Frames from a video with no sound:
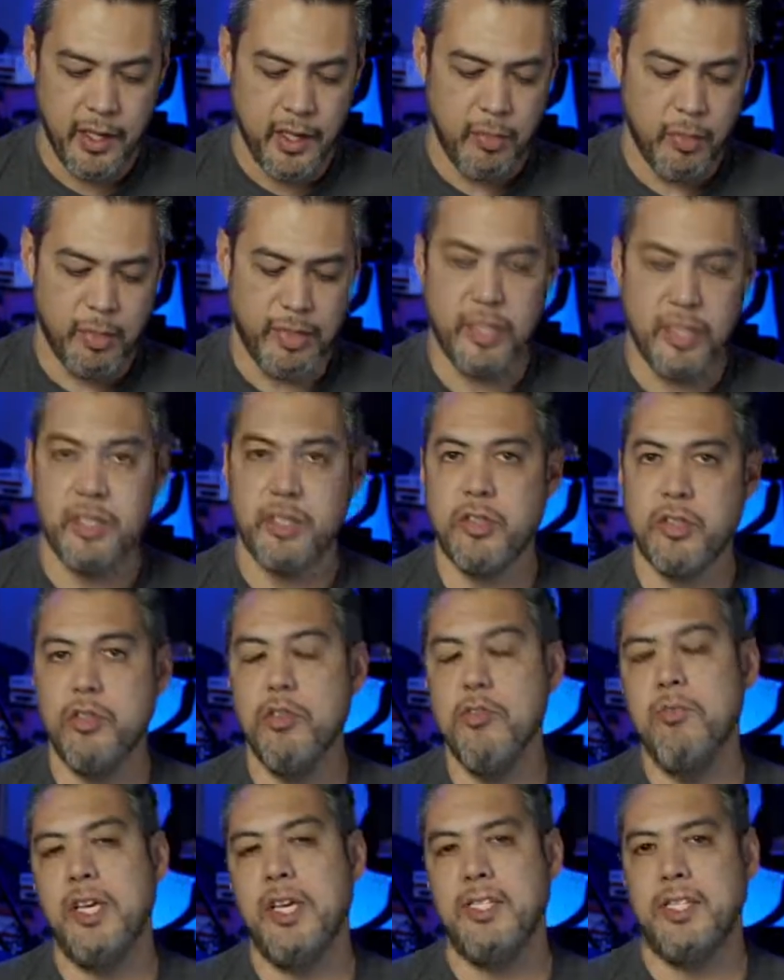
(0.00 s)
But there's two
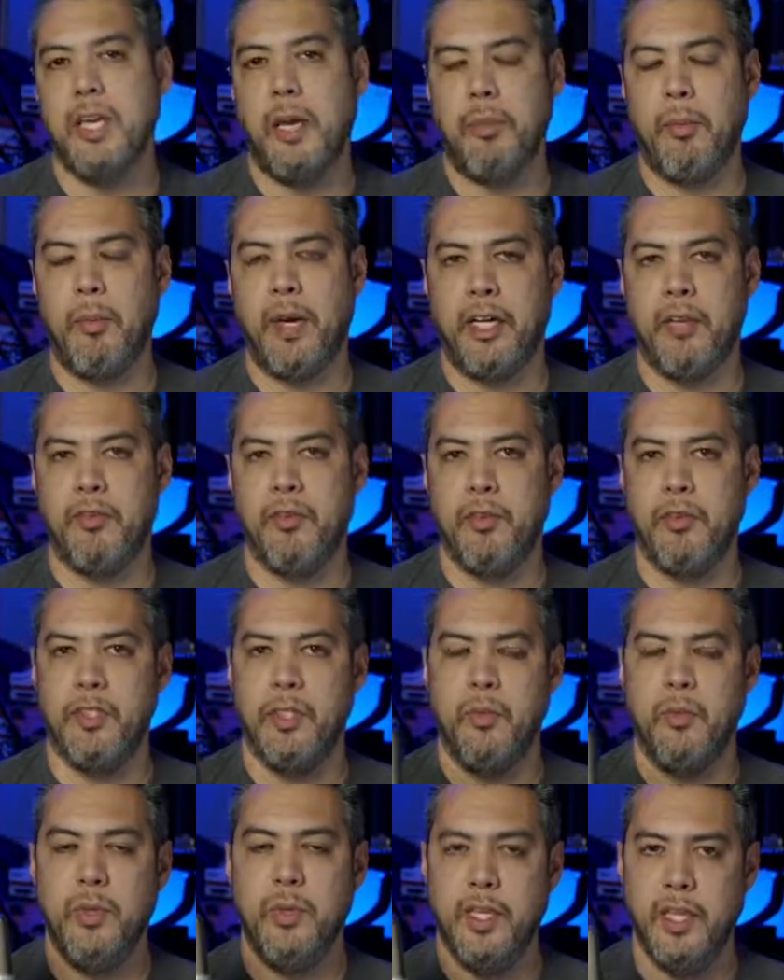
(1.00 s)
main type of microphones
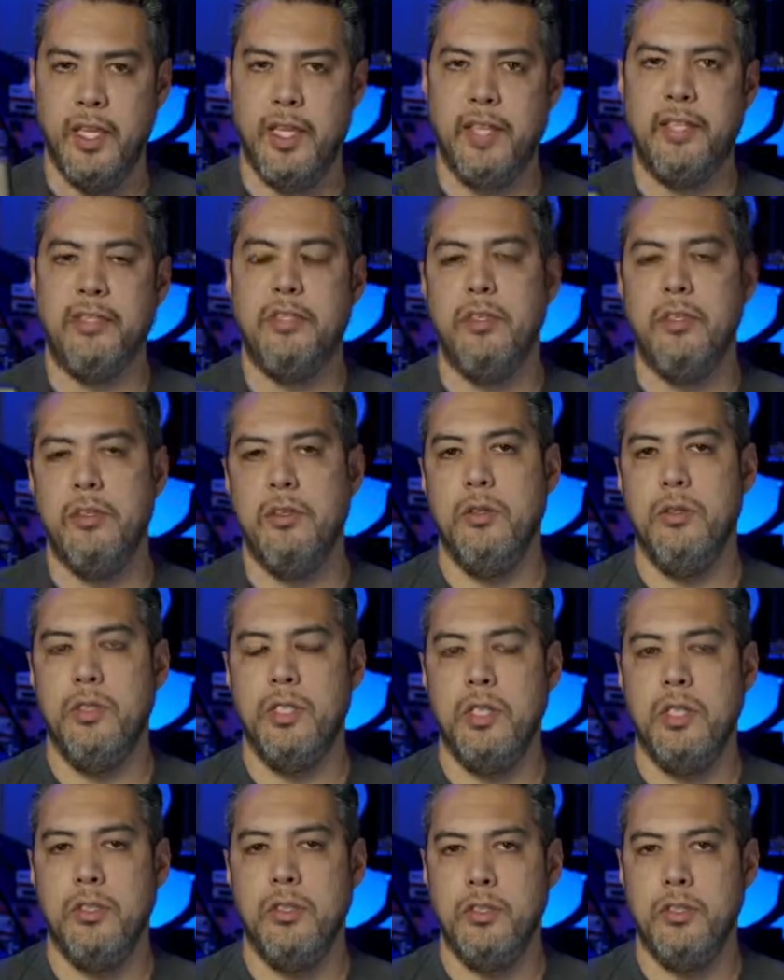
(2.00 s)
that we like to use
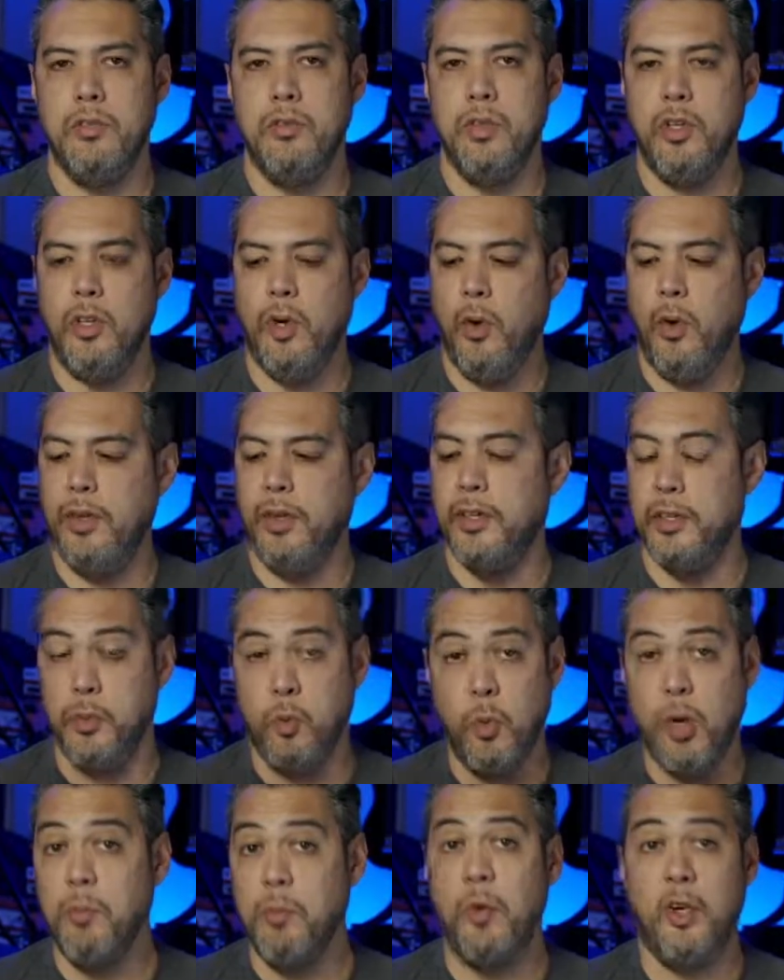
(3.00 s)
in the studio, and there's
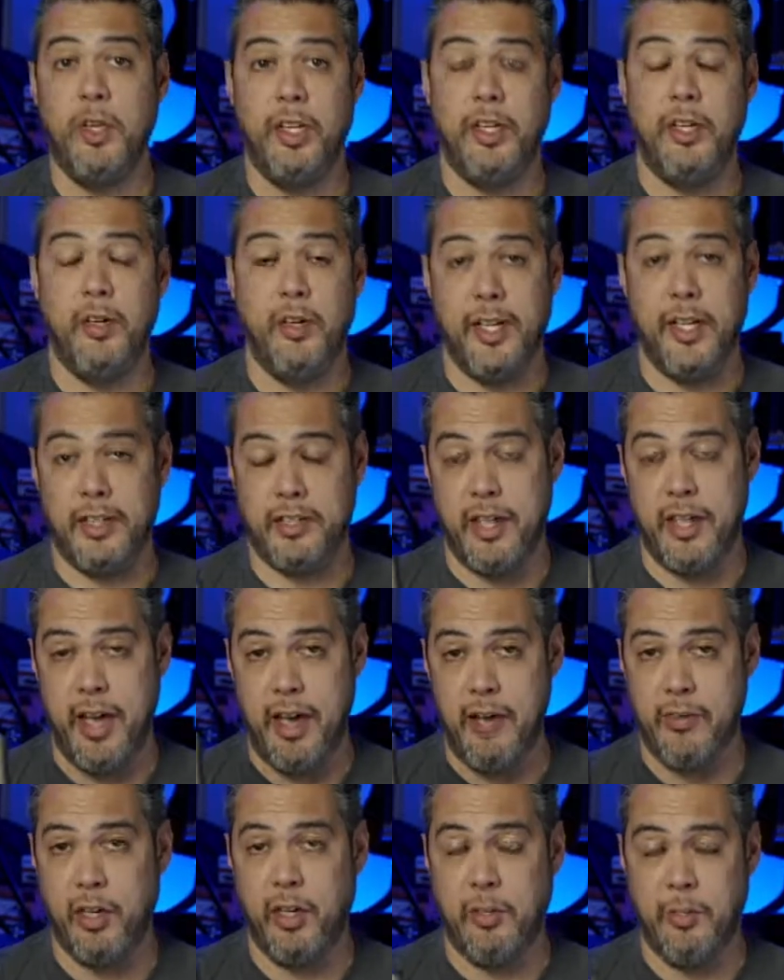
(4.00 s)
one more that I don't actually
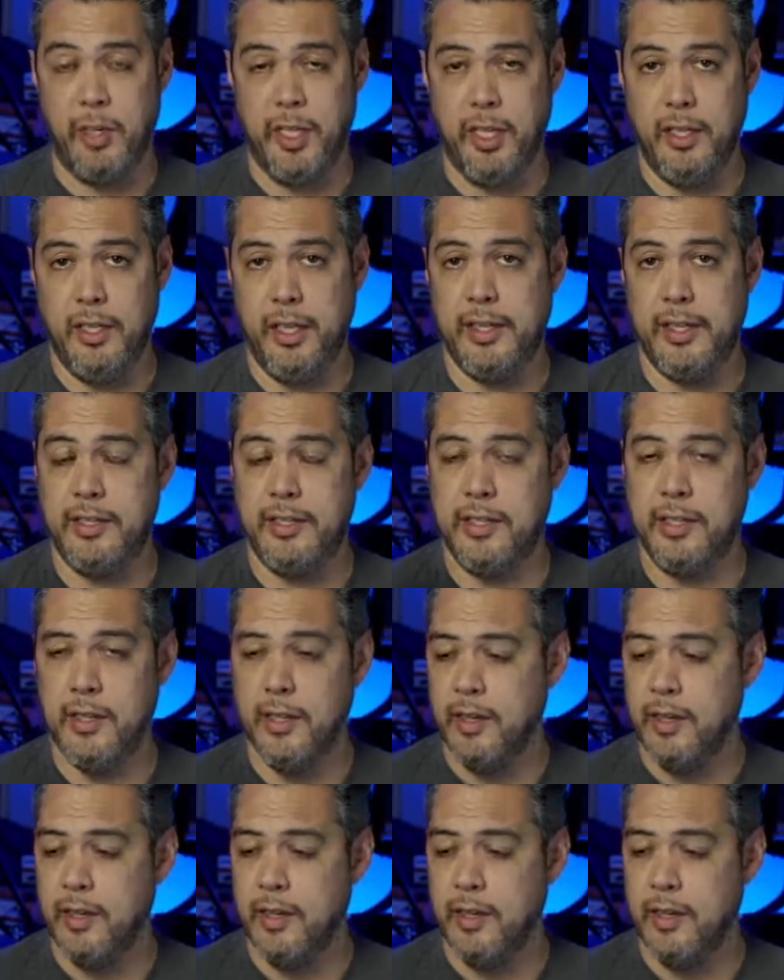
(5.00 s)
have on me, and that's